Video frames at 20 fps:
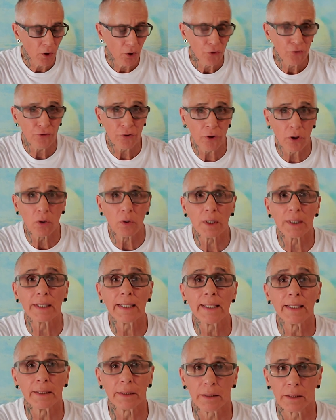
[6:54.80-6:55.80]
So
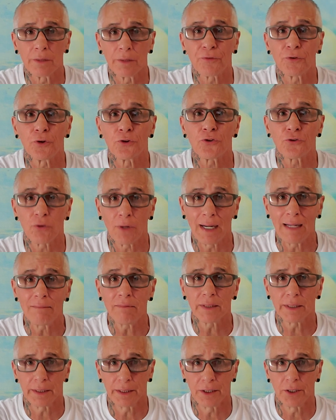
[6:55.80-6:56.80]
again, if you're
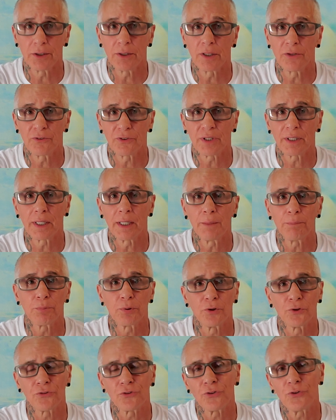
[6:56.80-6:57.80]
traveling here as a gay
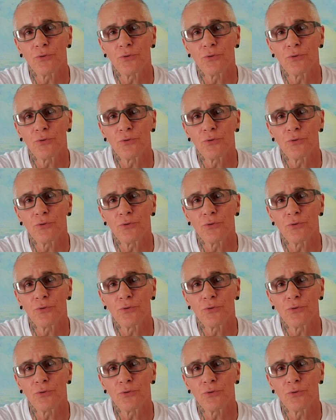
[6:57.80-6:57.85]
person,